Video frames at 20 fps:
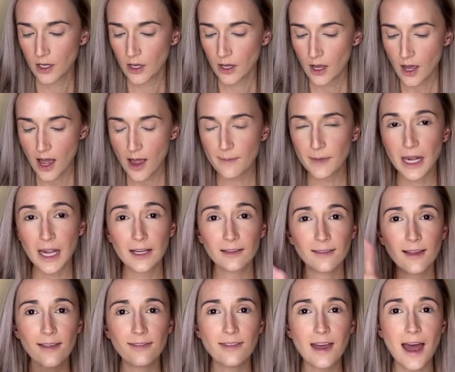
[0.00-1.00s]
I'm gonna
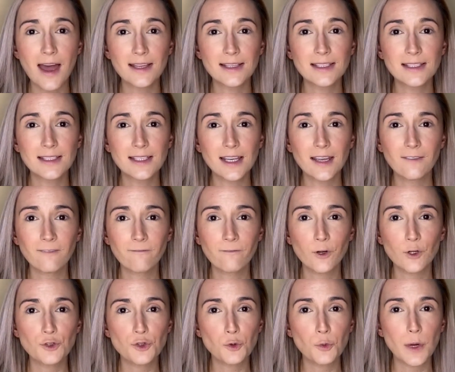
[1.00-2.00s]
let that sit
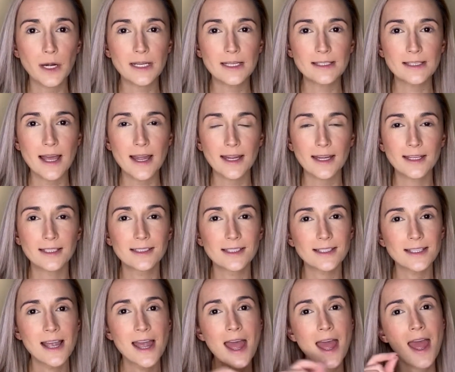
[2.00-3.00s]
for 20 seconds,
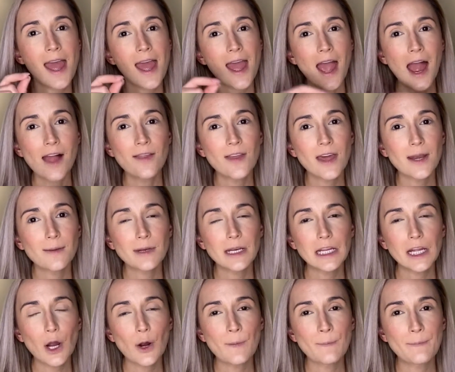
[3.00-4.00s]
and then I'm gonna
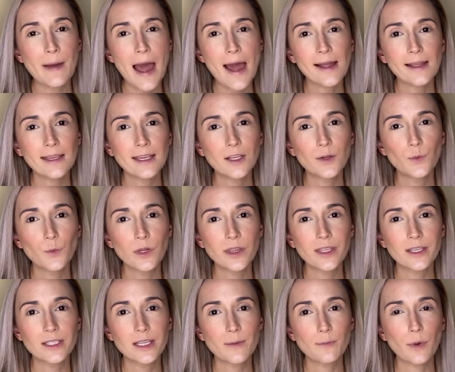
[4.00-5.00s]
go back in with
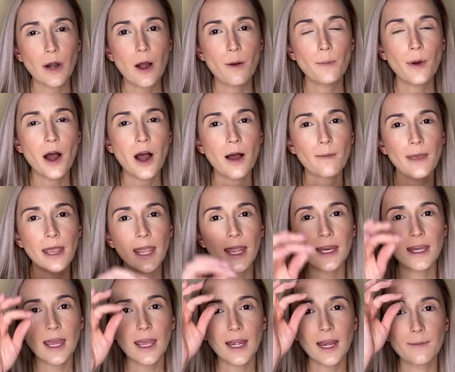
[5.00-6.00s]
the Dip Brow
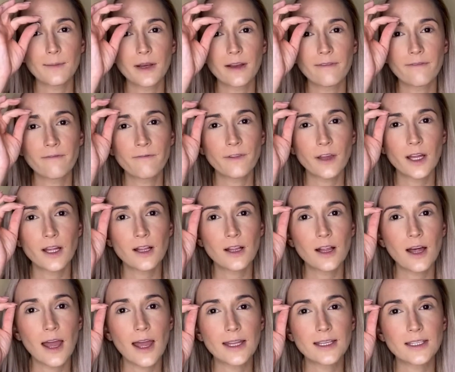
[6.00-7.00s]
Pomade, and I'm gonna
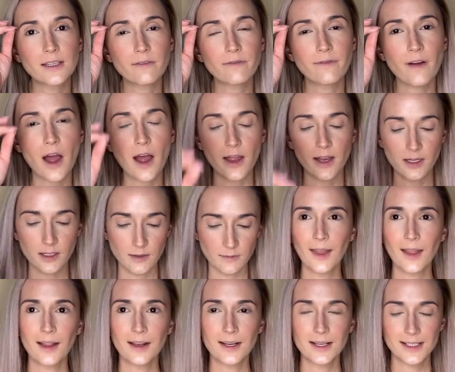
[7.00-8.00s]
fill and define.
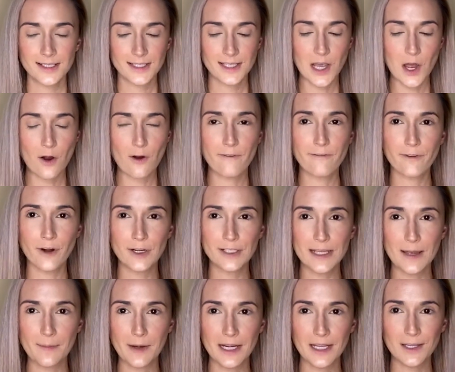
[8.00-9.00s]
So first
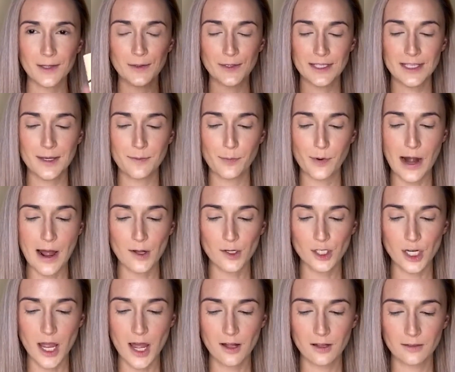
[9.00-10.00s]
I'm gonna use the brow
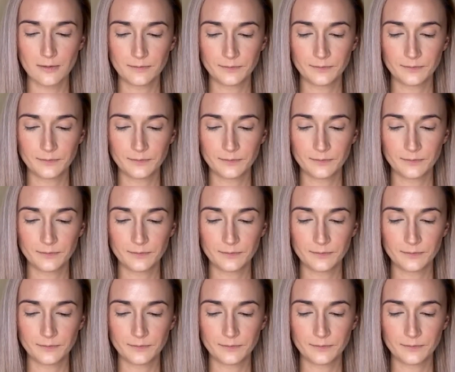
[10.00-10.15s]
gel.